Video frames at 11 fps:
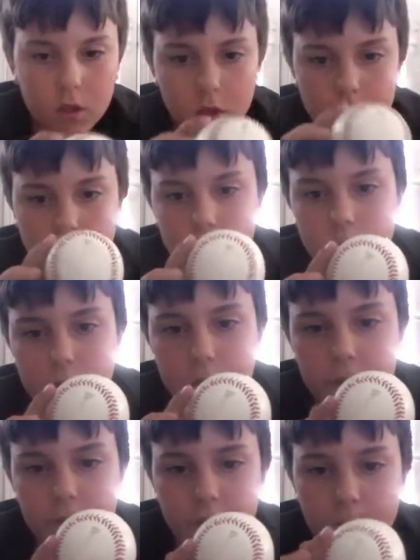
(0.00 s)
So you take
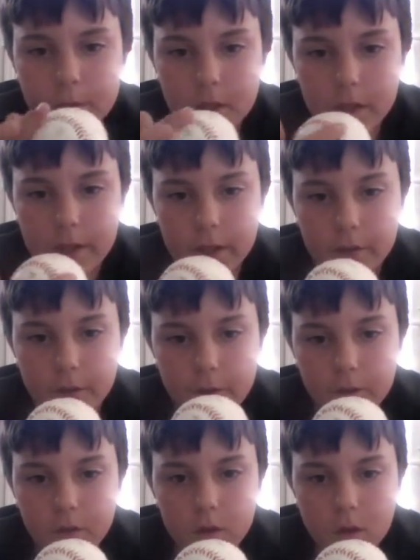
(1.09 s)
the upside down
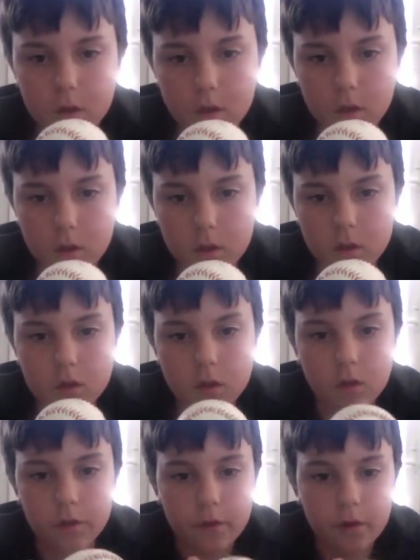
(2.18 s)
U.
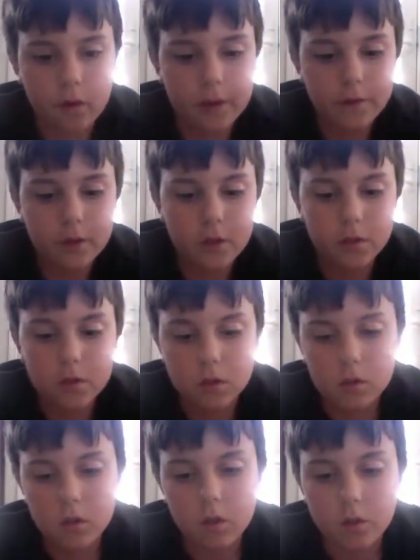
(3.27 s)
So for lefties,
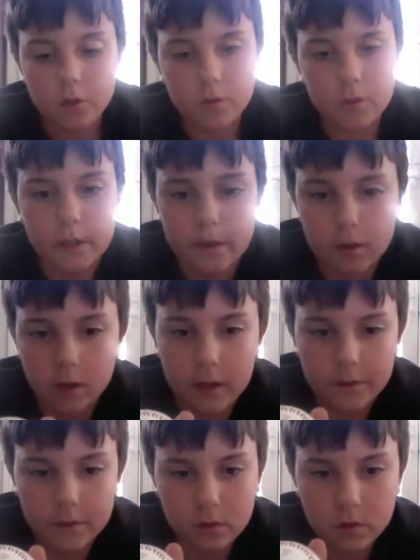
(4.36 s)
you take the
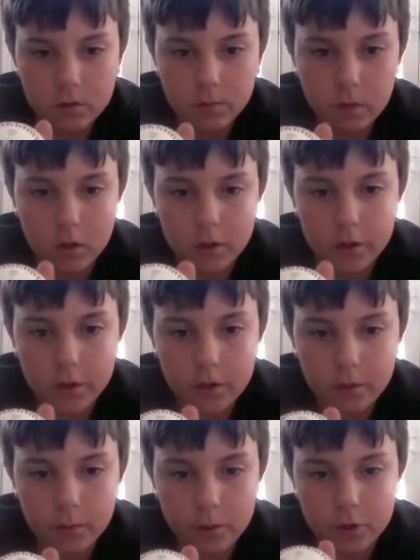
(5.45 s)
left part of the U
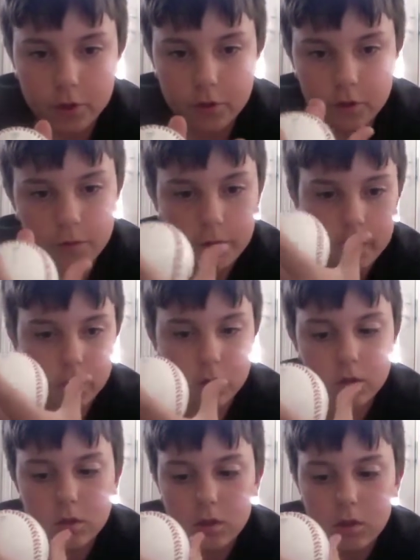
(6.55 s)
and put your two
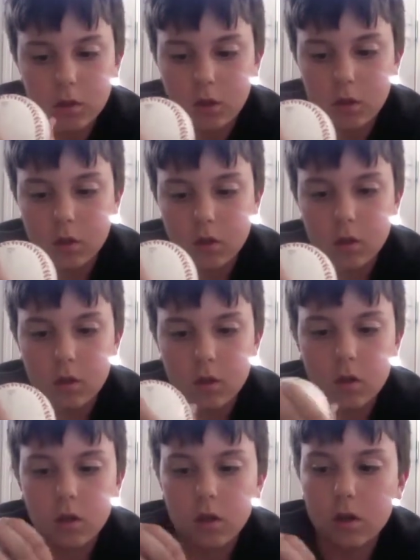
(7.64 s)
fingers
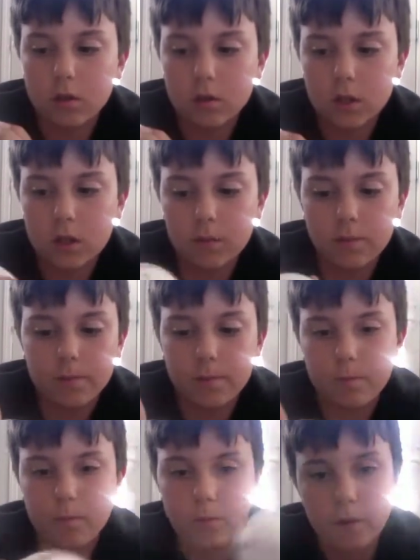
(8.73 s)
on top,
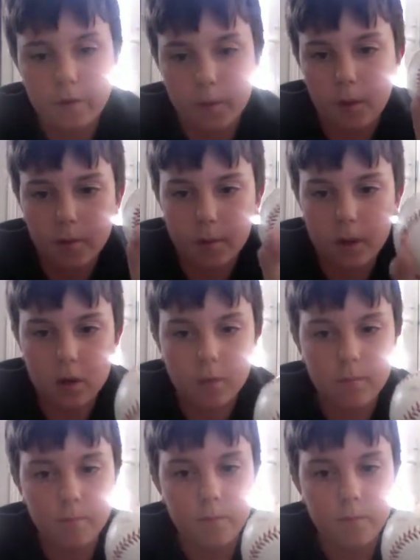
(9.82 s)
thumb on bottom.